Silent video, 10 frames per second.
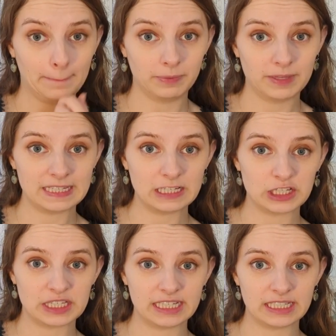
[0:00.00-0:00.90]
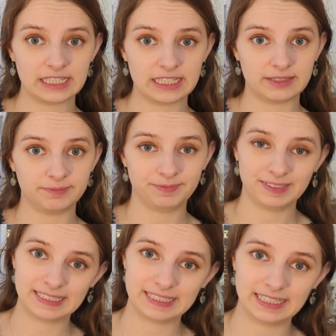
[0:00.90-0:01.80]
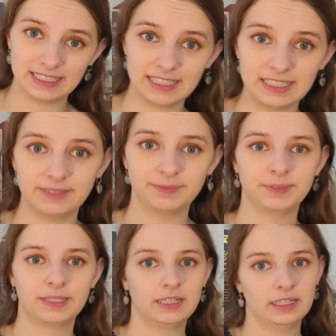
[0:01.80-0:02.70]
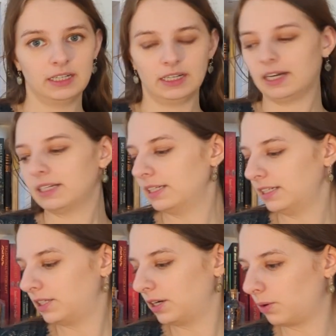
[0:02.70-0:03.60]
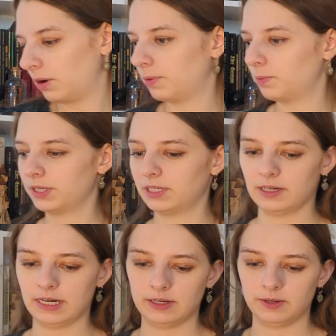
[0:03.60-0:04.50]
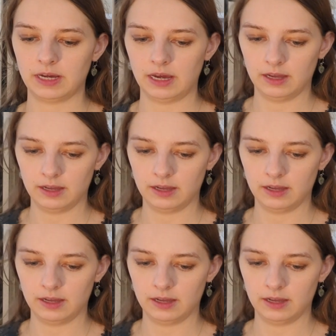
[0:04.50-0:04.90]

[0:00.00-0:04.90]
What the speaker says: This looks tilted. Is it tilted? That needs to go up on one side. Okay.